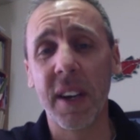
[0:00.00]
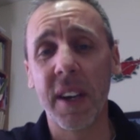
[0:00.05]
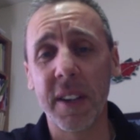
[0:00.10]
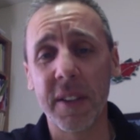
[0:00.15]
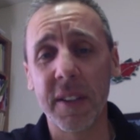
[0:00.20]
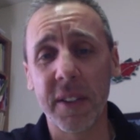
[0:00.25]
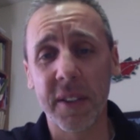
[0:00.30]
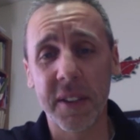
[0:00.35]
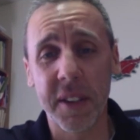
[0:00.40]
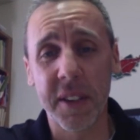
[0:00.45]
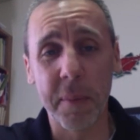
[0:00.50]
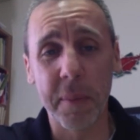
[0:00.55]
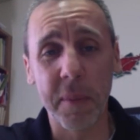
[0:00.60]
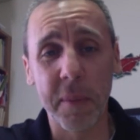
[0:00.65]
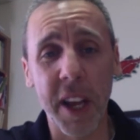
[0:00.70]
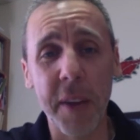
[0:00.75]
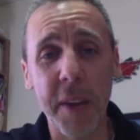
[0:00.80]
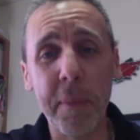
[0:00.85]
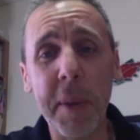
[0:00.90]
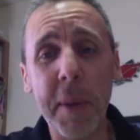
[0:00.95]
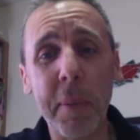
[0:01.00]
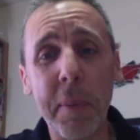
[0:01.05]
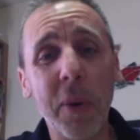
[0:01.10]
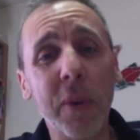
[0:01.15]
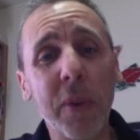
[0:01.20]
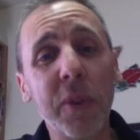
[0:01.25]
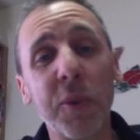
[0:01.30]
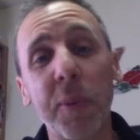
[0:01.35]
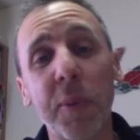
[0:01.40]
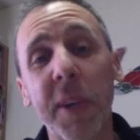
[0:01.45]
uh, some lay
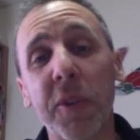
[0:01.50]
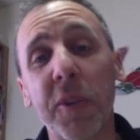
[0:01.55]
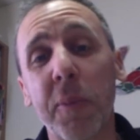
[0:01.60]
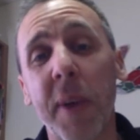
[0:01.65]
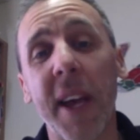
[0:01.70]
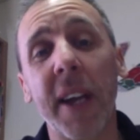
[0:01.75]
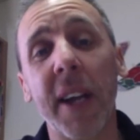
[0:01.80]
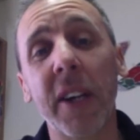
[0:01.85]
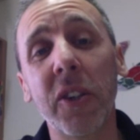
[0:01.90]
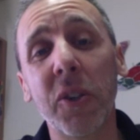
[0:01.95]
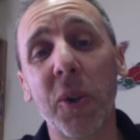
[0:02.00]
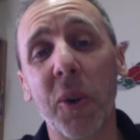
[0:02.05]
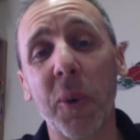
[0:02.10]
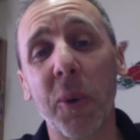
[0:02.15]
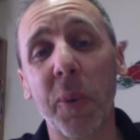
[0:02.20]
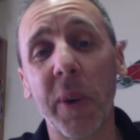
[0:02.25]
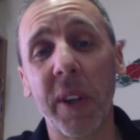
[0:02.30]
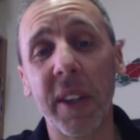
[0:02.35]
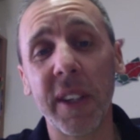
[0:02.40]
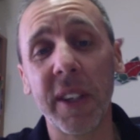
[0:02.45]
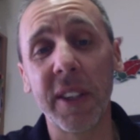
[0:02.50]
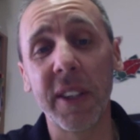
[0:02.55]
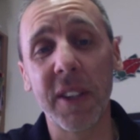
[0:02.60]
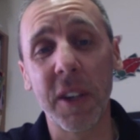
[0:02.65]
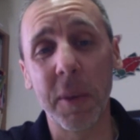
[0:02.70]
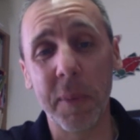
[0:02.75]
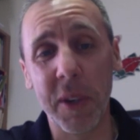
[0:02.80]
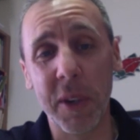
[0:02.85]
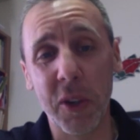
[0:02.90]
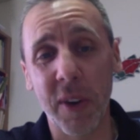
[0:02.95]
people who speak Spanish who are willing
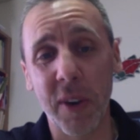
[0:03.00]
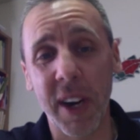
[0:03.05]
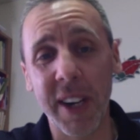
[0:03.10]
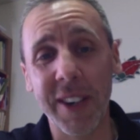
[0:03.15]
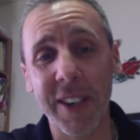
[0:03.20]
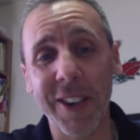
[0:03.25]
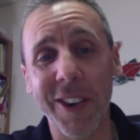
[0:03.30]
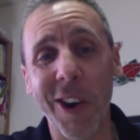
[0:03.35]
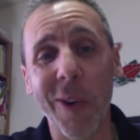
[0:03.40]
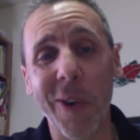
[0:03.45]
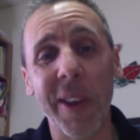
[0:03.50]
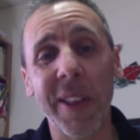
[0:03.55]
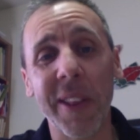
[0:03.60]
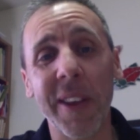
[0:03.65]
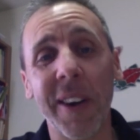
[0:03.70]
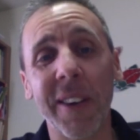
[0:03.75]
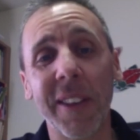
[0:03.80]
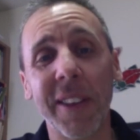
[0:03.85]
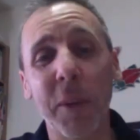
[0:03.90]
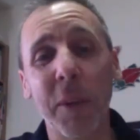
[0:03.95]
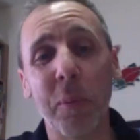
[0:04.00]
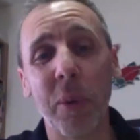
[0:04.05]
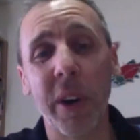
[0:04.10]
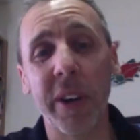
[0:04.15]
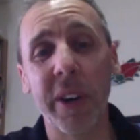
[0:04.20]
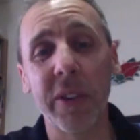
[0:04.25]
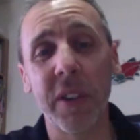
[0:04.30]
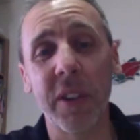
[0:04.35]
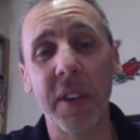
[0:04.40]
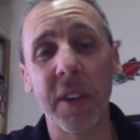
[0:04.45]
to be trained to go in there and lead
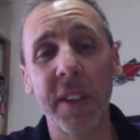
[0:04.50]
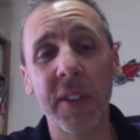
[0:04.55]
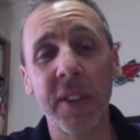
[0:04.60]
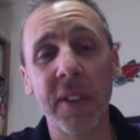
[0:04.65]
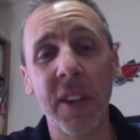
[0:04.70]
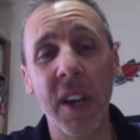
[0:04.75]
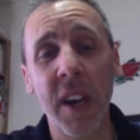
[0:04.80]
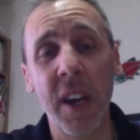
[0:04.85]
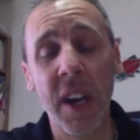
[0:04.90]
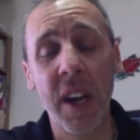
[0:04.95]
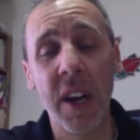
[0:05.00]
prayer service,